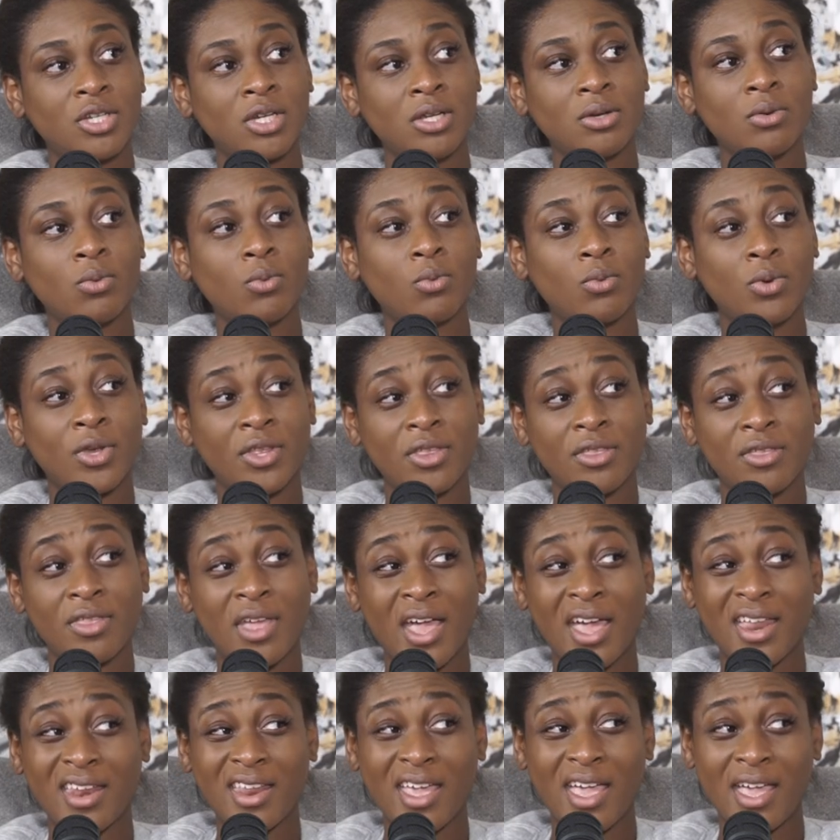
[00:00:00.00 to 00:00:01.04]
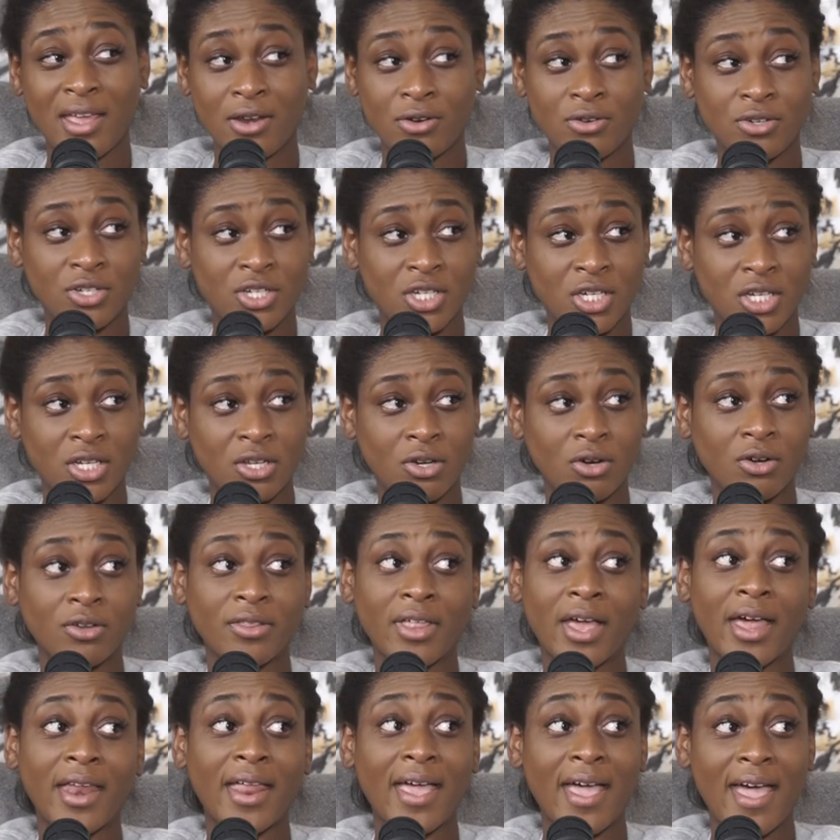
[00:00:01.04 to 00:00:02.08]
it with that energy or
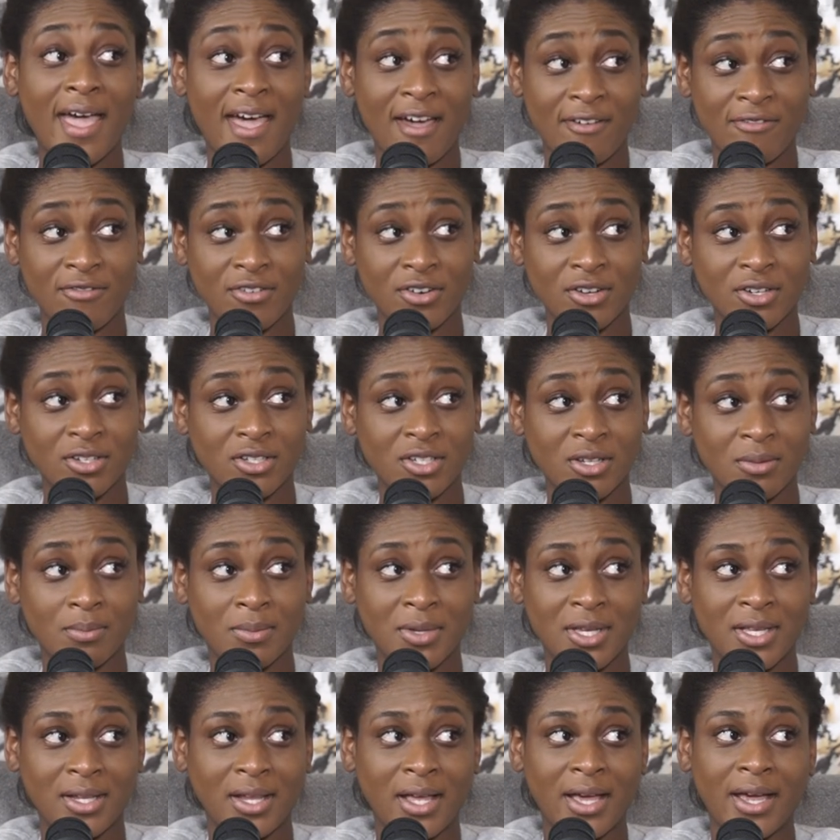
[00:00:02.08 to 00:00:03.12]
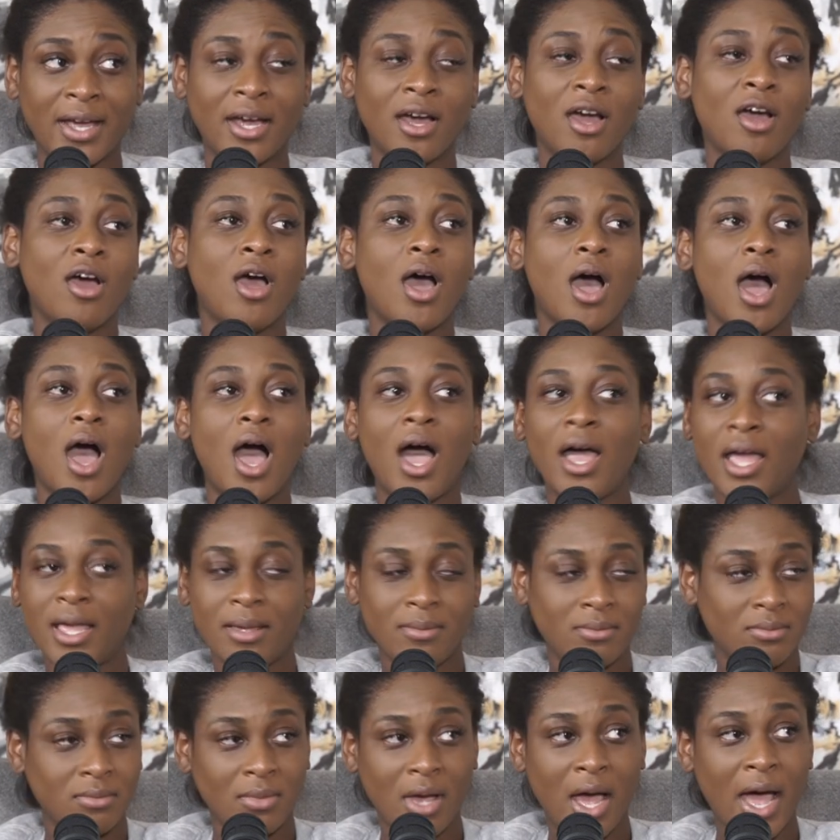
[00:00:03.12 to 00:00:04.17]
that effort to be like,
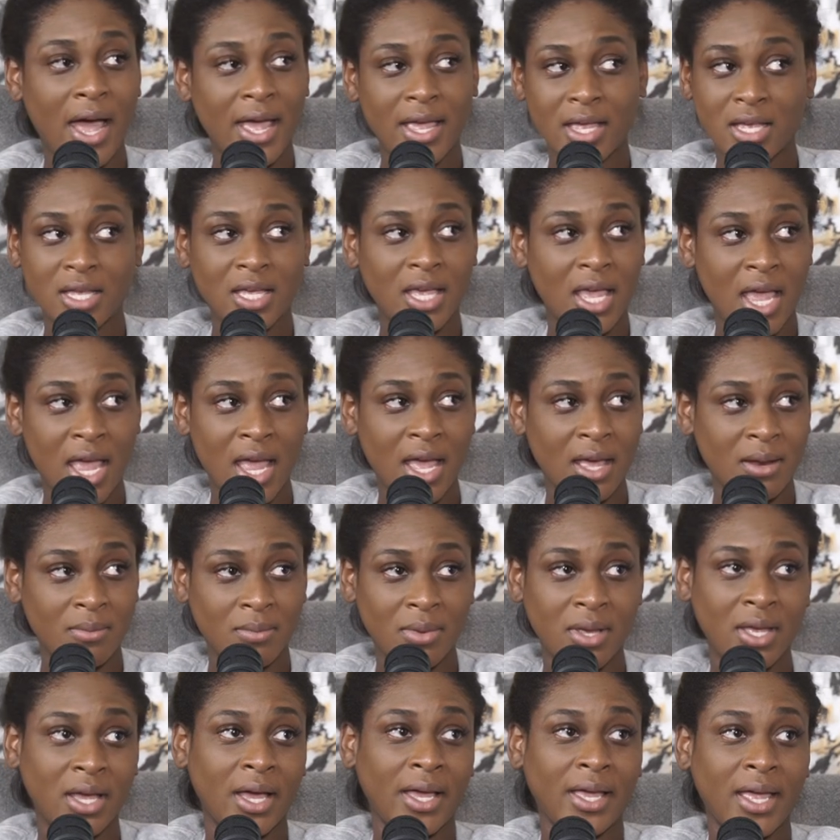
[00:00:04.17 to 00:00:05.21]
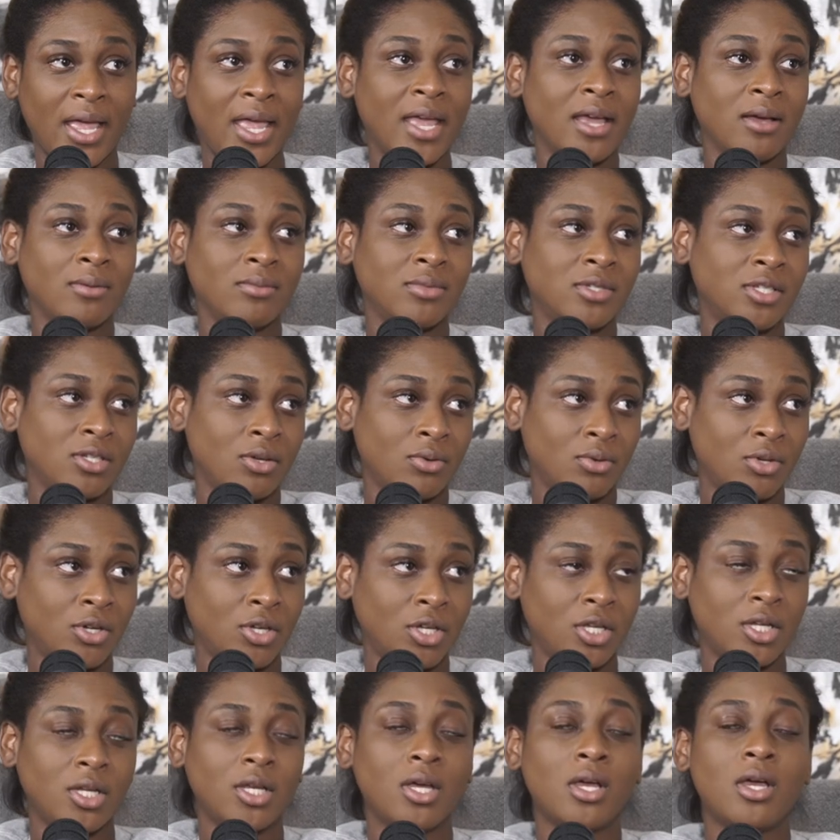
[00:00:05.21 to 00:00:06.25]
I'm, I can be, I am so
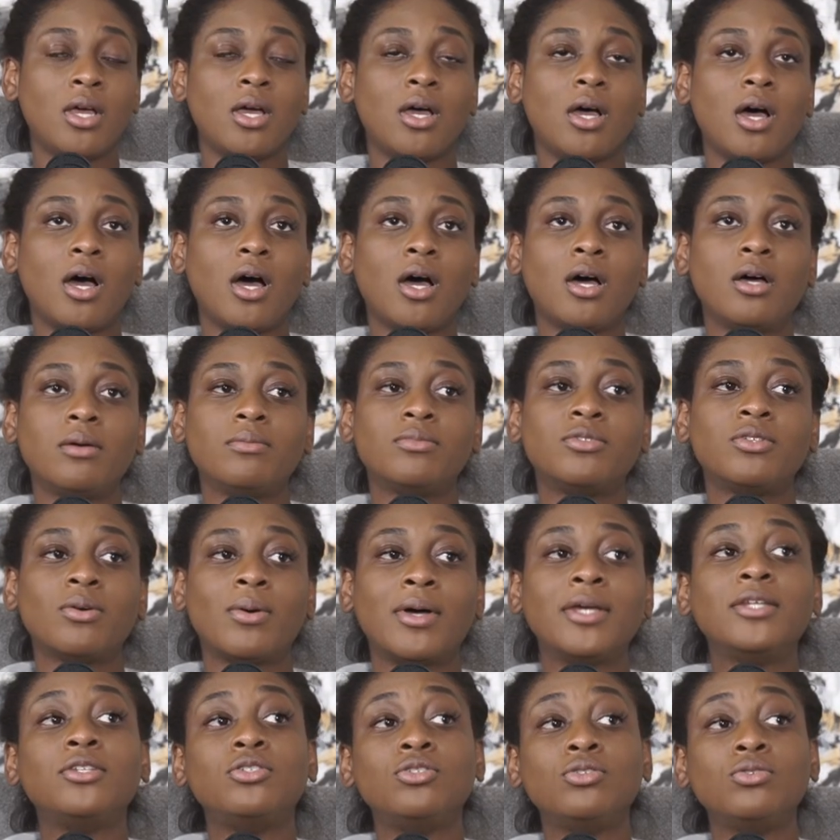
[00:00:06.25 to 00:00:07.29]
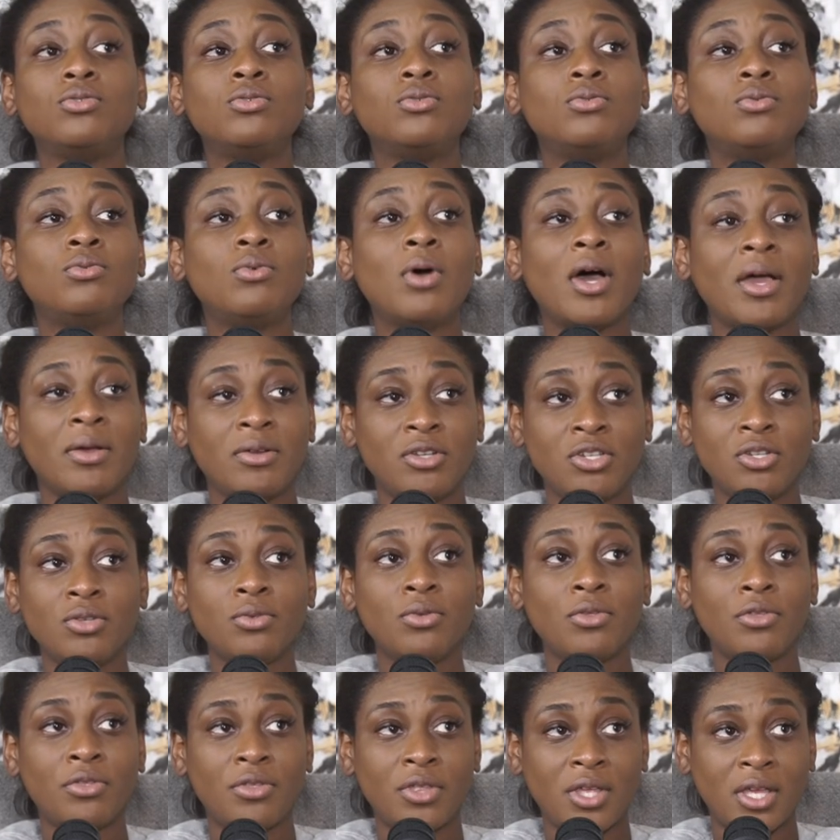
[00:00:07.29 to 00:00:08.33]
good. Um, so I do, I do
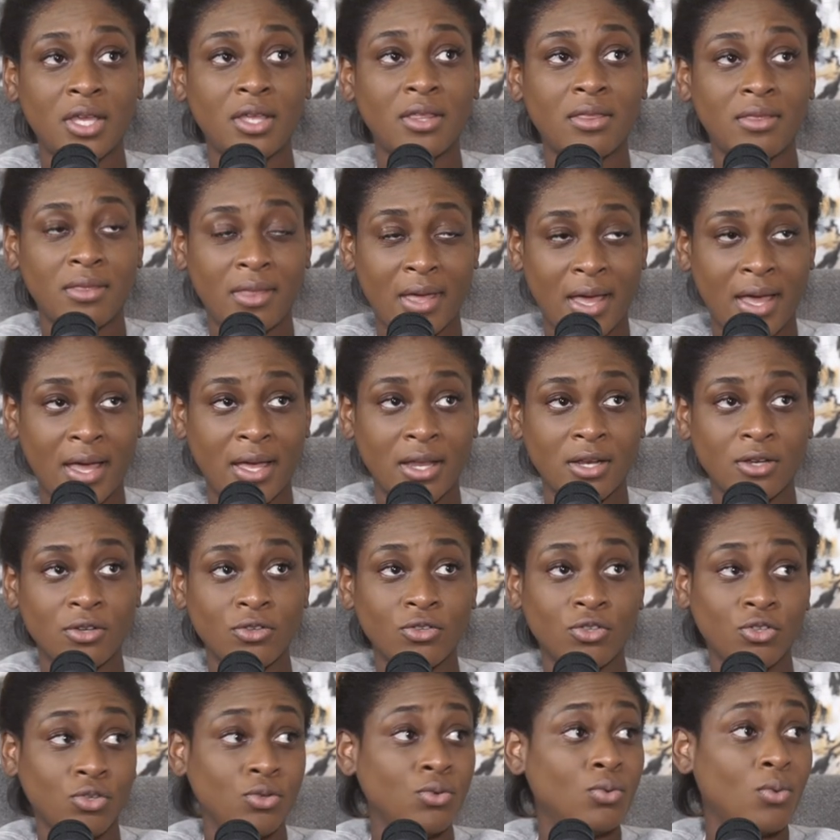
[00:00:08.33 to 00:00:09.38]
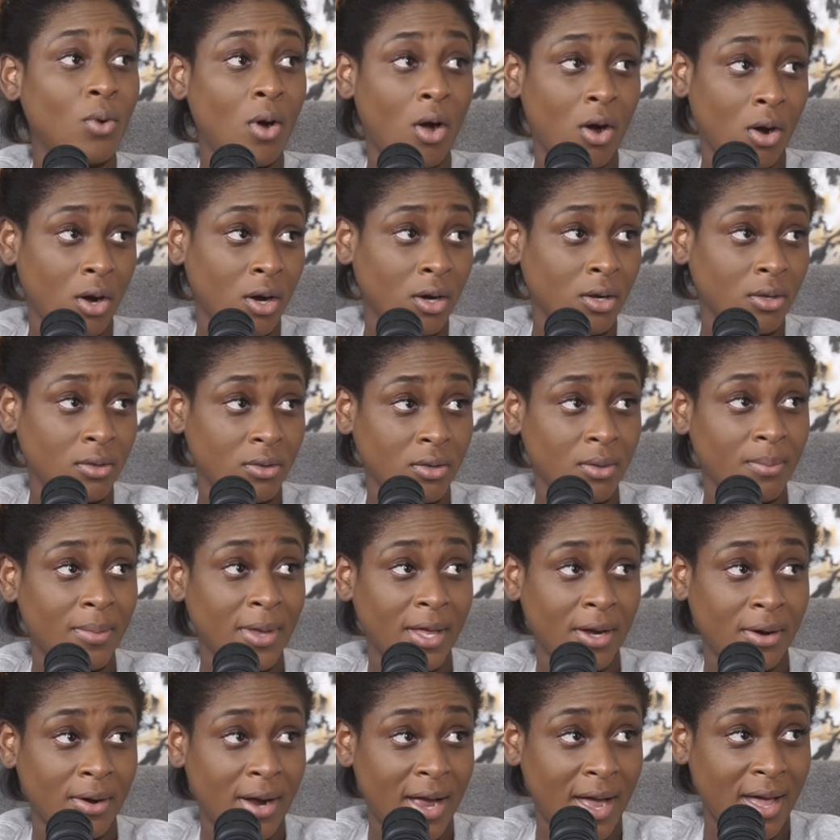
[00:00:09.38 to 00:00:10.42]
think that you are the
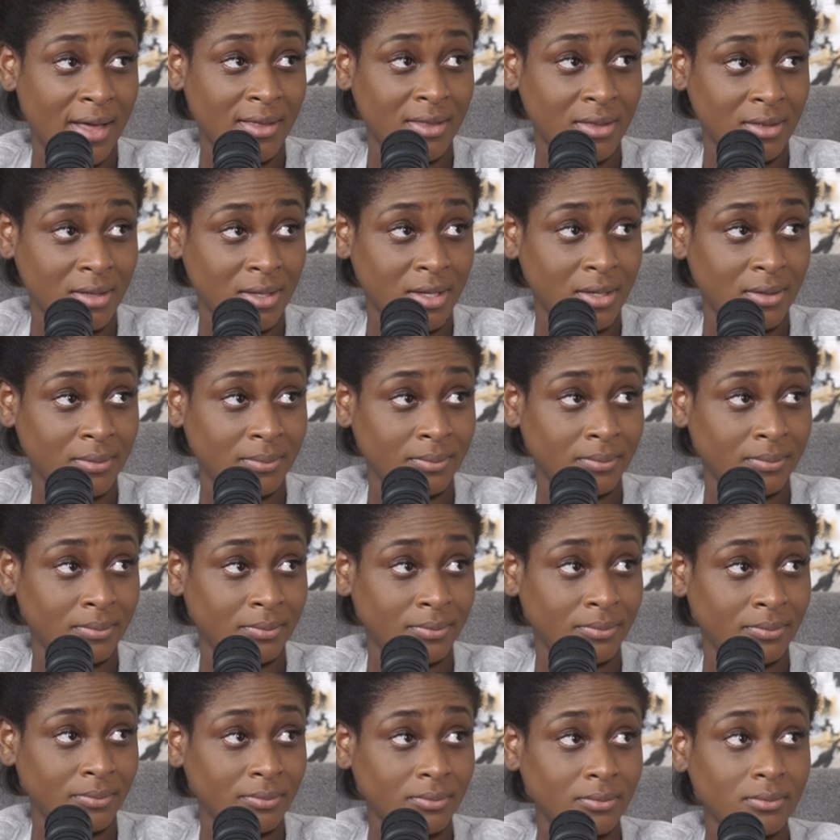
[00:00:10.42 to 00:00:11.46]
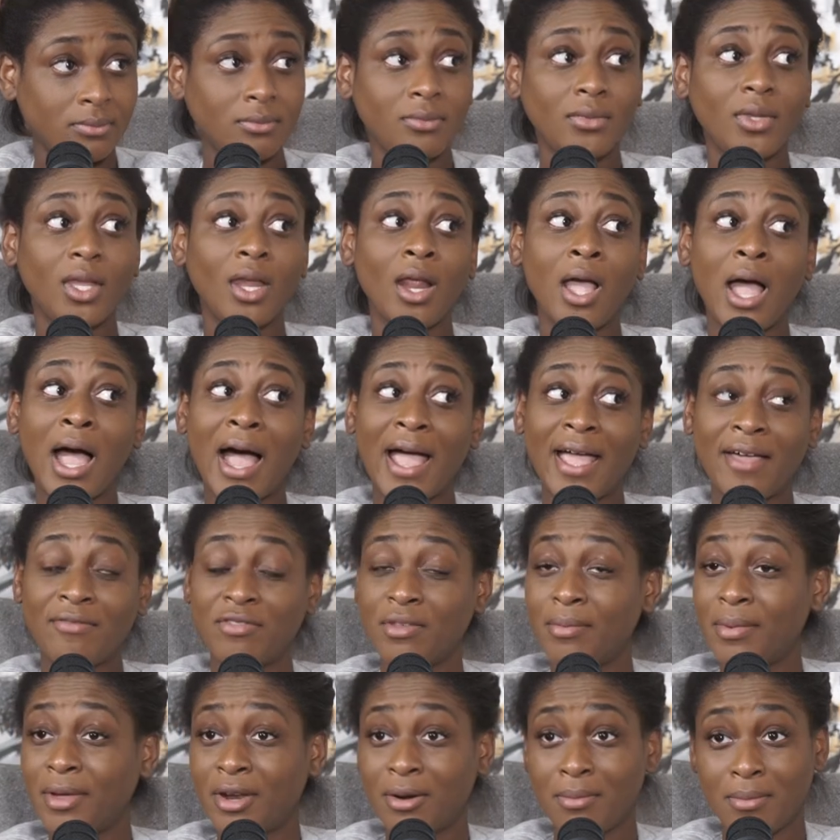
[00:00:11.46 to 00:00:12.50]
better athlete. I have
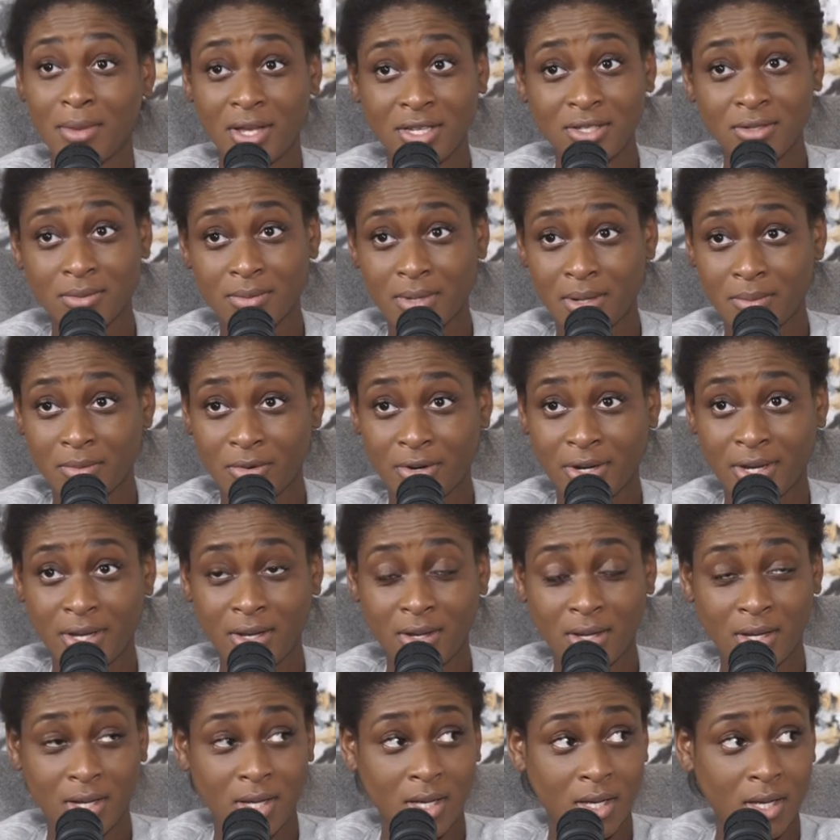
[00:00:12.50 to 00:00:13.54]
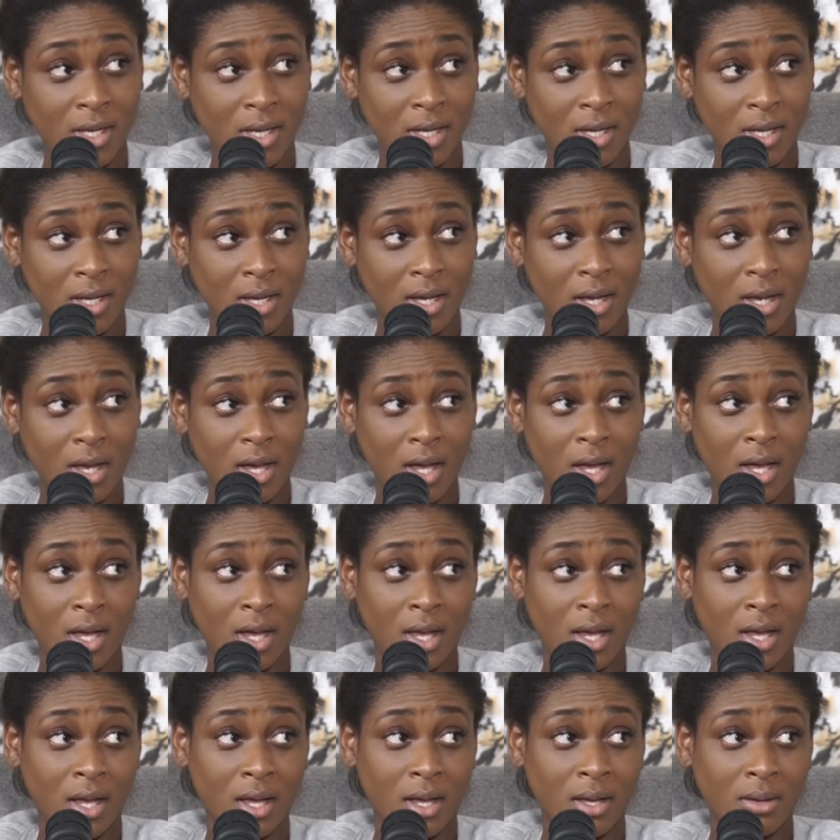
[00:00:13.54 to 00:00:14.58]
the better muscle memory.
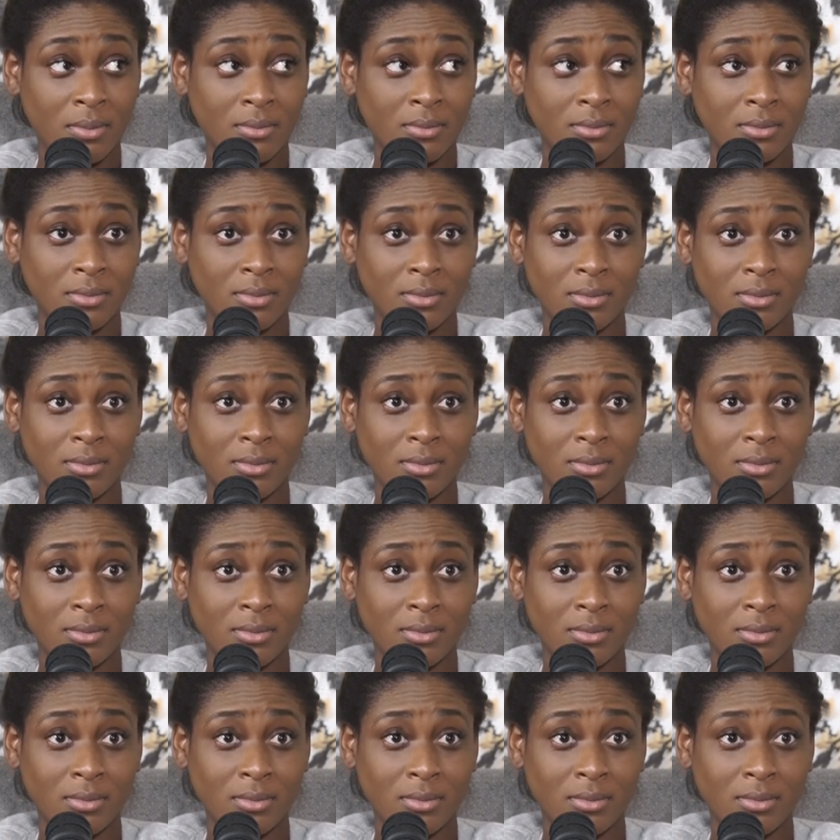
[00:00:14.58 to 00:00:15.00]
Um,